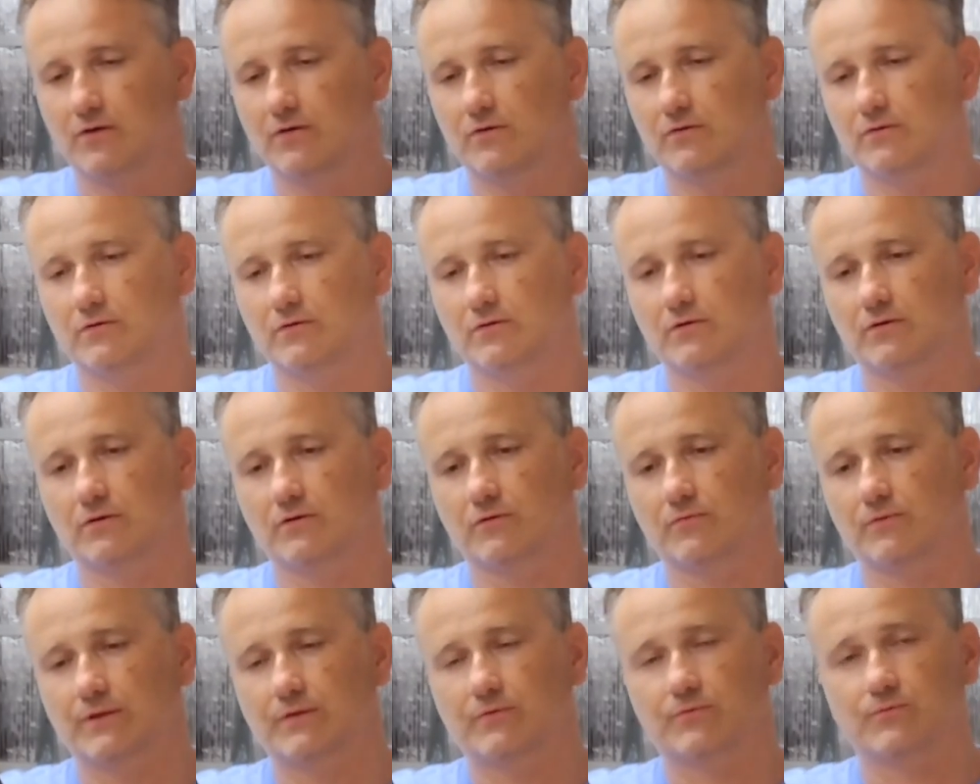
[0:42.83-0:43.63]

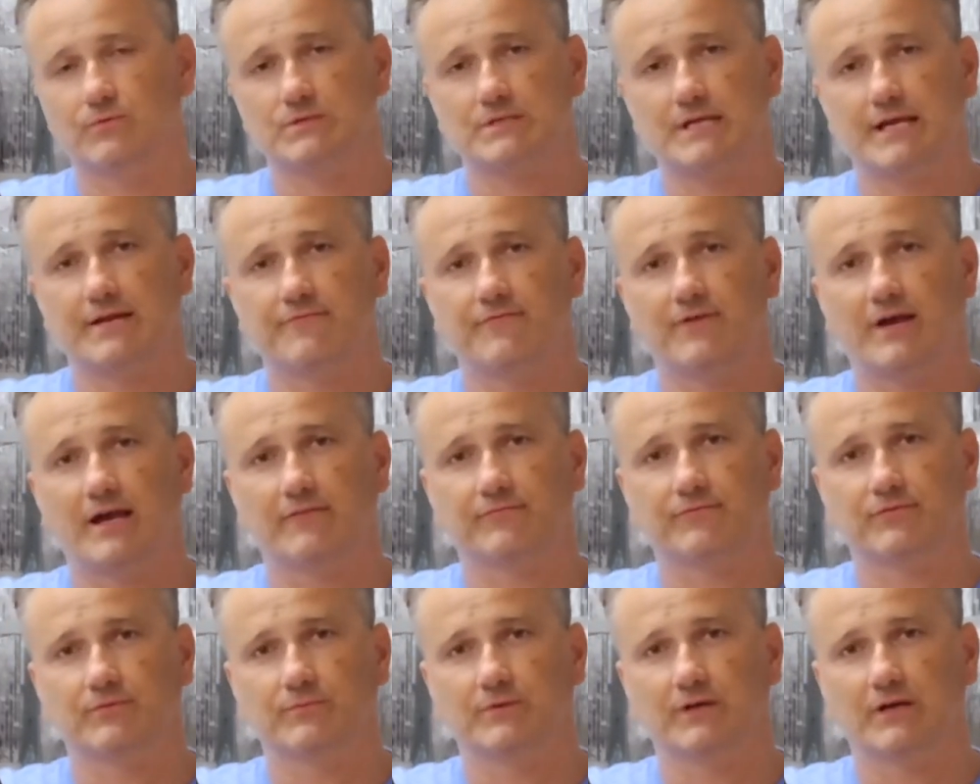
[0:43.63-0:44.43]
or whether it was in
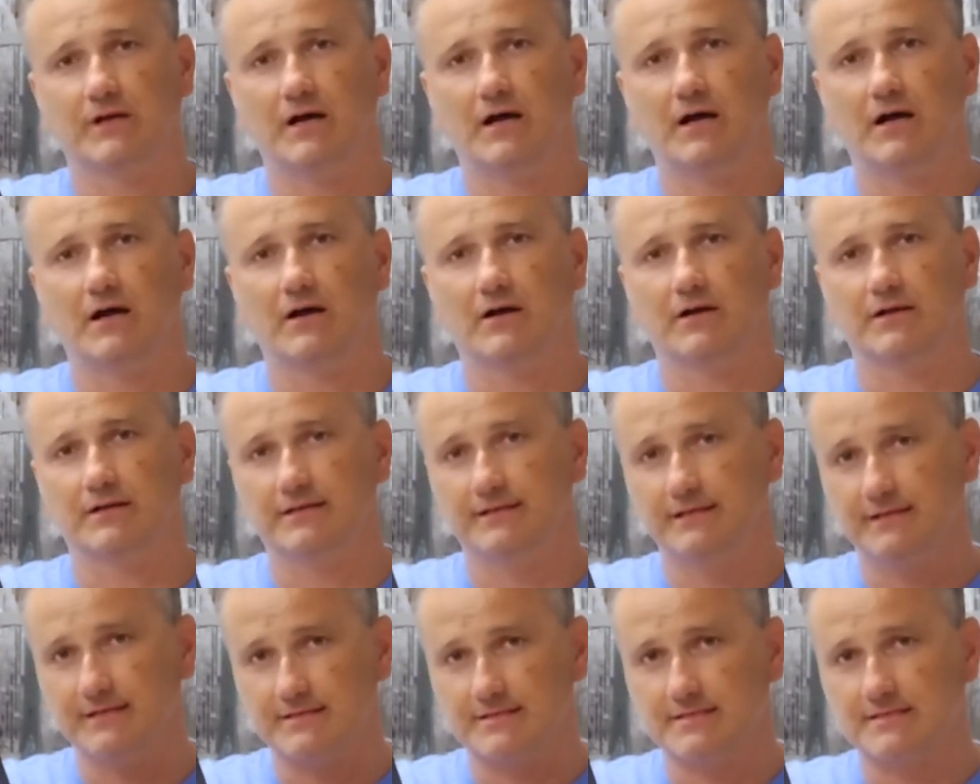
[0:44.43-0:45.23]
fact from the car, and
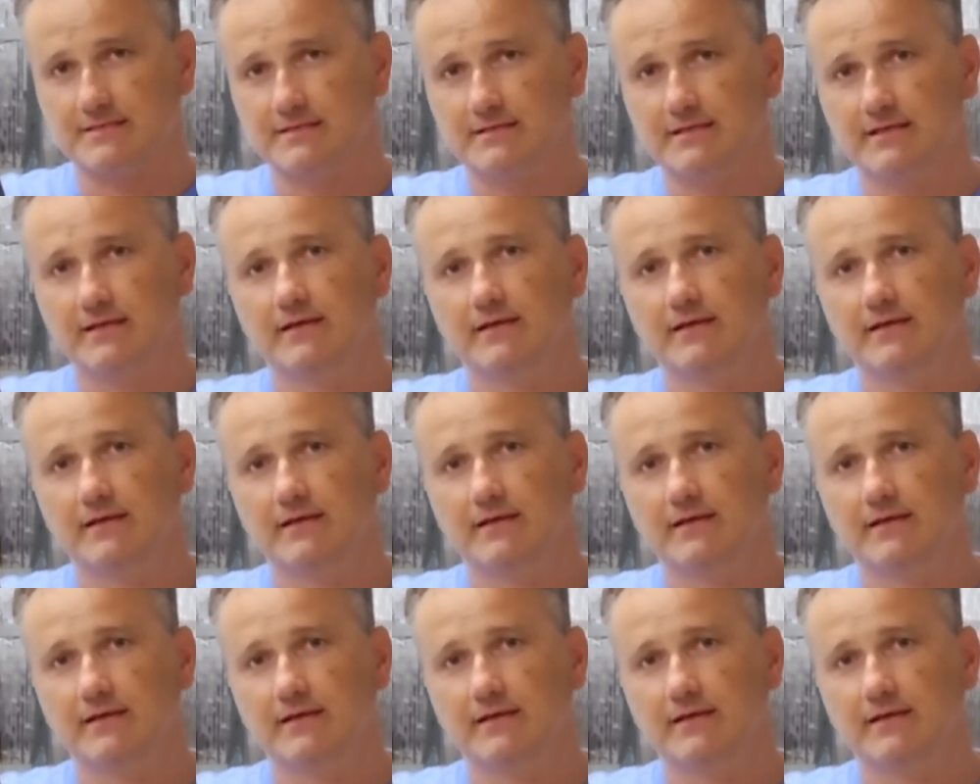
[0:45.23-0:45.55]
it is.